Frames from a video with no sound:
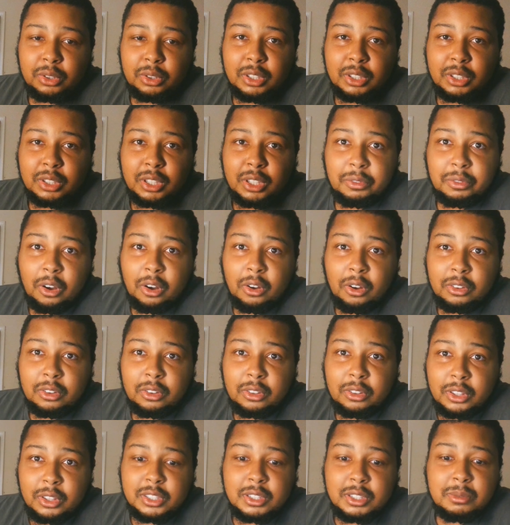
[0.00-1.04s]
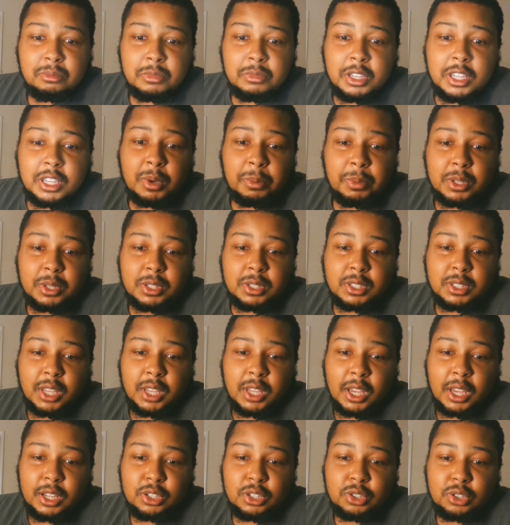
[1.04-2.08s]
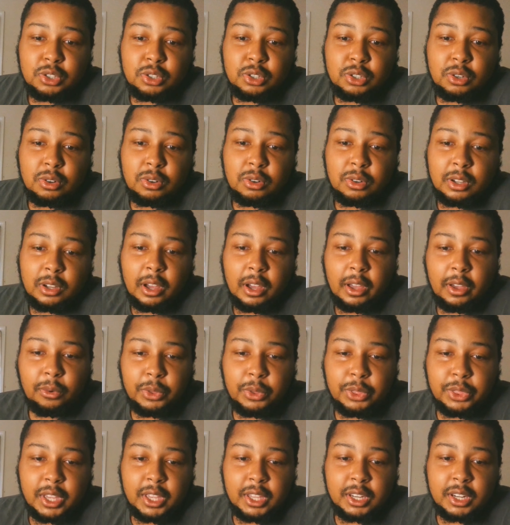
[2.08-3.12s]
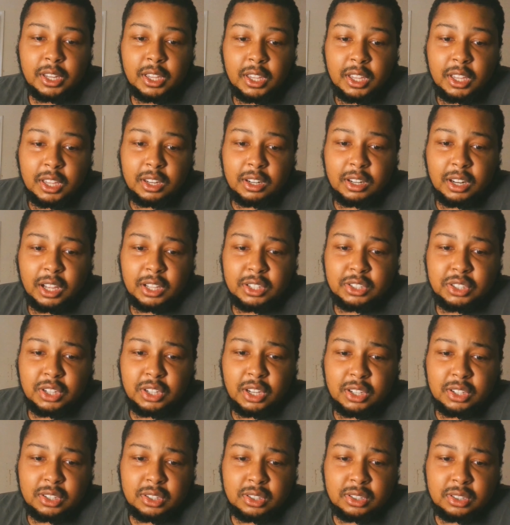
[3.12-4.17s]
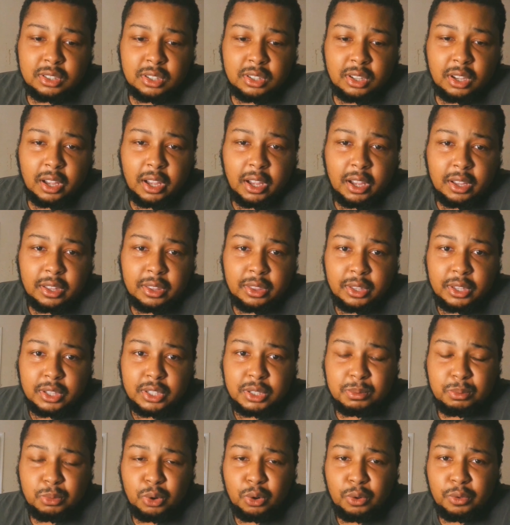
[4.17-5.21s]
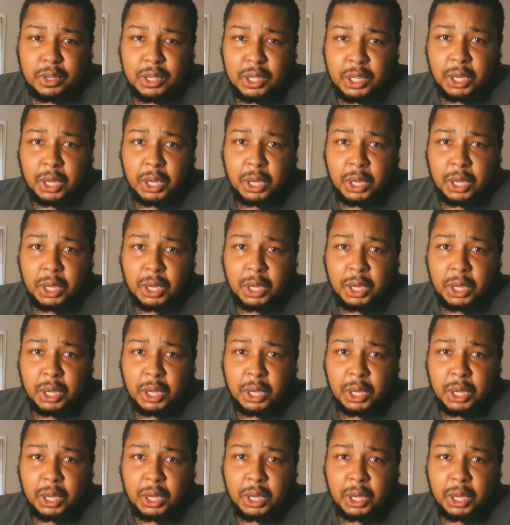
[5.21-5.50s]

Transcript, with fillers: the meme potential within not just this movie,